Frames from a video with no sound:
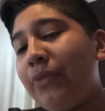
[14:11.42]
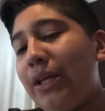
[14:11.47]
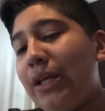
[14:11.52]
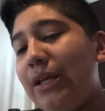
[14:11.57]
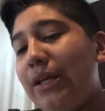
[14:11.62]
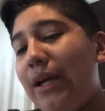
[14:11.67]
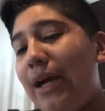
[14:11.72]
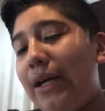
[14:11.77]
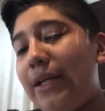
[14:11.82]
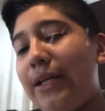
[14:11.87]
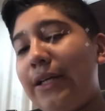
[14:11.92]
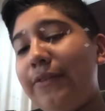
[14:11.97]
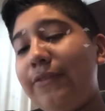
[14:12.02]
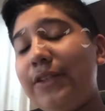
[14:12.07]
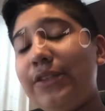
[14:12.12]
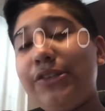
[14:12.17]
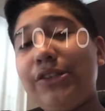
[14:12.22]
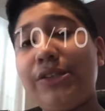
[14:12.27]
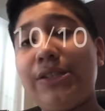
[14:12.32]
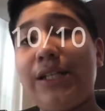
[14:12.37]
I give
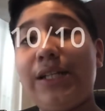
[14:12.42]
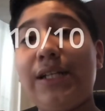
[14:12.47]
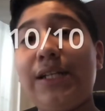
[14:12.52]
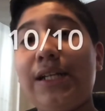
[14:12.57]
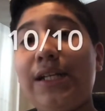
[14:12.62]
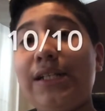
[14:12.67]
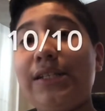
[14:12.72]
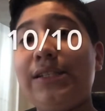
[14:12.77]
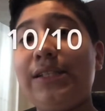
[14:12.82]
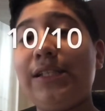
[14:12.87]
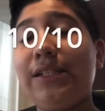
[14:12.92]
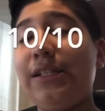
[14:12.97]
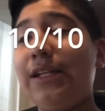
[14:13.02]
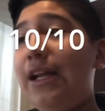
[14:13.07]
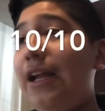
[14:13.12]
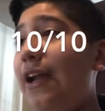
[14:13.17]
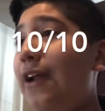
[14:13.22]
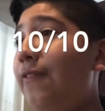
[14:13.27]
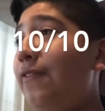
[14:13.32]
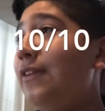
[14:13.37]
this a 10 out of 10.
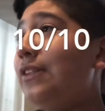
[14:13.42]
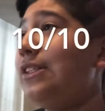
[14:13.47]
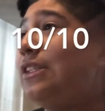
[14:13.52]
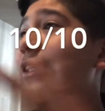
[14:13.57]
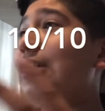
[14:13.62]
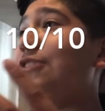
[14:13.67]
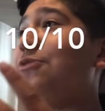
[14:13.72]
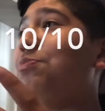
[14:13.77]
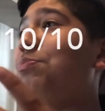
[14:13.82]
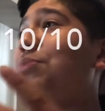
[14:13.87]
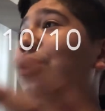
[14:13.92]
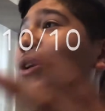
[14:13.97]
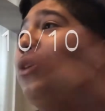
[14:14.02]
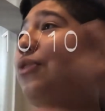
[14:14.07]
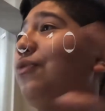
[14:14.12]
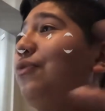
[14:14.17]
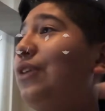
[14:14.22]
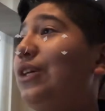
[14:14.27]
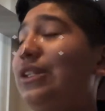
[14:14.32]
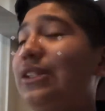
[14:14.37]
Everything is
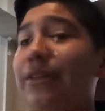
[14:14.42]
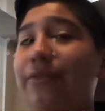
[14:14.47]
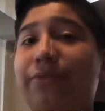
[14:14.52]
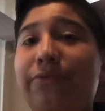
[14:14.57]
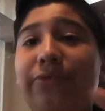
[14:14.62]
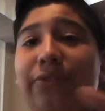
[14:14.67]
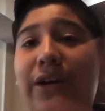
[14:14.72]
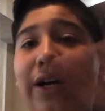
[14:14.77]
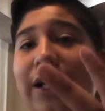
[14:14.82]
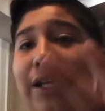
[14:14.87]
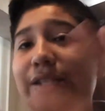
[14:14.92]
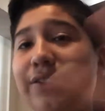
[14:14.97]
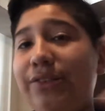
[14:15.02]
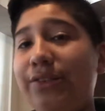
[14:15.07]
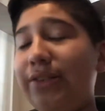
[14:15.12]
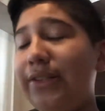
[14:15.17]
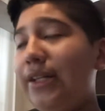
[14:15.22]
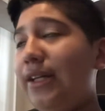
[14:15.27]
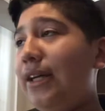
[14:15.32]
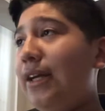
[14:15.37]
perfect. The
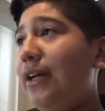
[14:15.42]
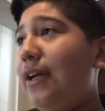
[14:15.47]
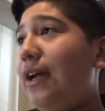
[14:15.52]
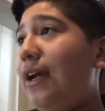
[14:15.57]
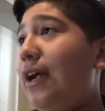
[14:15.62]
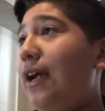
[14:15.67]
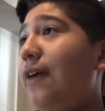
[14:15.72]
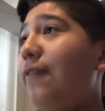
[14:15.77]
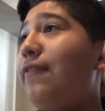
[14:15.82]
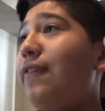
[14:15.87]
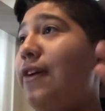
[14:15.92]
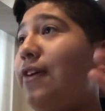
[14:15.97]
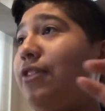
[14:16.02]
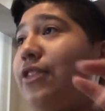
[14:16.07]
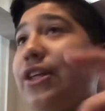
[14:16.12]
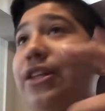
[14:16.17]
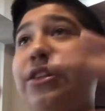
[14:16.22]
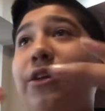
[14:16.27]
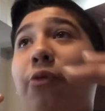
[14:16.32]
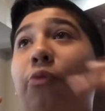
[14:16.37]
fights,
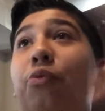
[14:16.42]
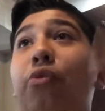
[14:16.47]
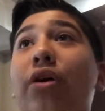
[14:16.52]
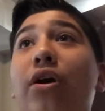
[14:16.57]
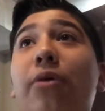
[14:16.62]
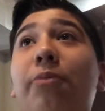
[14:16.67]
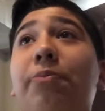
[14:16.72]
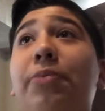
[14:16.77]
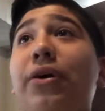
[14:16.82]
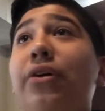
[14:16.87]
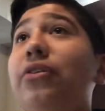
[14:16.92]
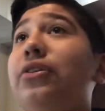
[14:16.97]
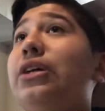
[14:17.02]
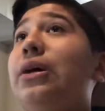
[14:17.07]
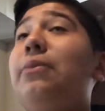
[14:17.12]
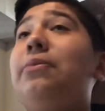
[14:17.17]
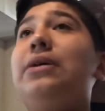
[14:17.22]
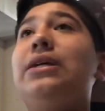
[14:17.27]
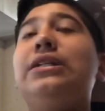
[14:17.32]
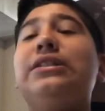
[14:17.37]
everything, the world
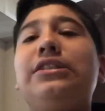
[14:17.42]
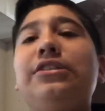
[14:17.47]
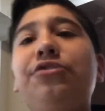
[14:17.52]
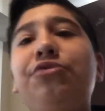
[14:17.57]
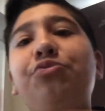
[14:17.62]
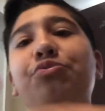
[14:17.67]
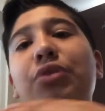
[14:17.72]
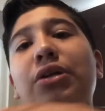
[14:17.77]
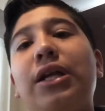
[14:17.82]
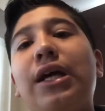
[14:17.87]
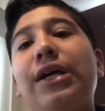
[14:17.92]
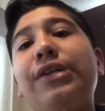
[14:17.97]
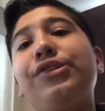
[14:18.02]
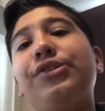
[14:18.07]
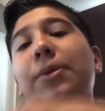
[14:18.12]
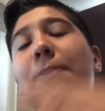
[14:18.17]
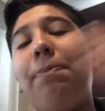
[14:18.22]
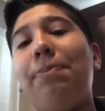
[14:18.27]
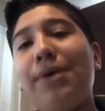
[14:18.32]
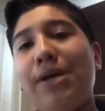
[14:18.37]
build-up. This one has
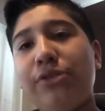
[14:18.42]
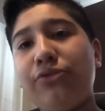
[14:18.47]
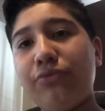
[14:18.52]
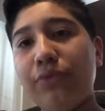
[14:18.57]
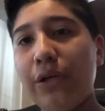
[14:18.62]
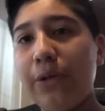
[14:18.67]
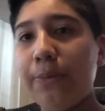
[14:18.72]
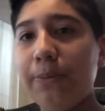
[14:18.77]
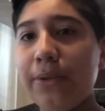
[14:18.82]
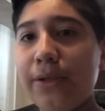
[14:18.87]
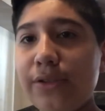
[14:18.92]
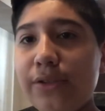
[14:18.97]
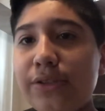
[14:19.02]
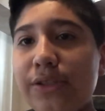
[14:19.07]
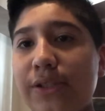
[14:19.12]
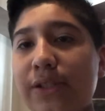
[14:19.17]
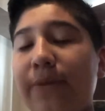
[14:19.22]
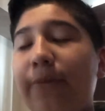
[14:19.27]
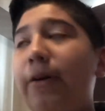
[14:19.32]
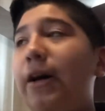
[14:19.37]
the best world
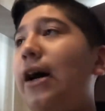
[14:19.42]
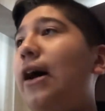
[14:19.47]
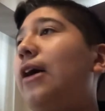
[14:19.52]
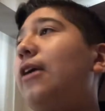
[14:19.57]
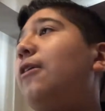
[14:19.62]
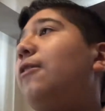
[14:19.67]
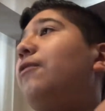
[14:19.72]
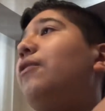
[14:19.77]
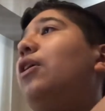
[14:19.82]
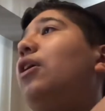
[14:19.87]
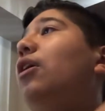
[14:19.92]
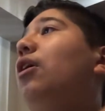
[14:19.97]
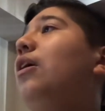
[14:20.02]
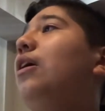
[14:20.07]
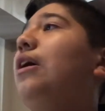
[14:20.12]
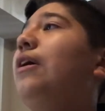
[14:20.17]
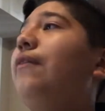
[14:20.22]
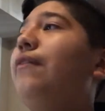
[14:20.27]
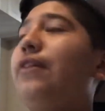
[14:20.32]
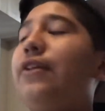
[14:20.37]
build-up out of
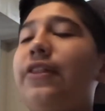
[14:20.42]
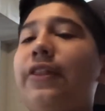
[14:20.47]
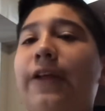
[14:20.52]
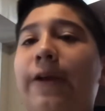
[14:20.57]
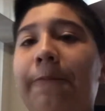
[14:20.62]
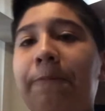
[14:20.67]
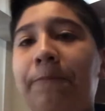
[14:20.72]
everything.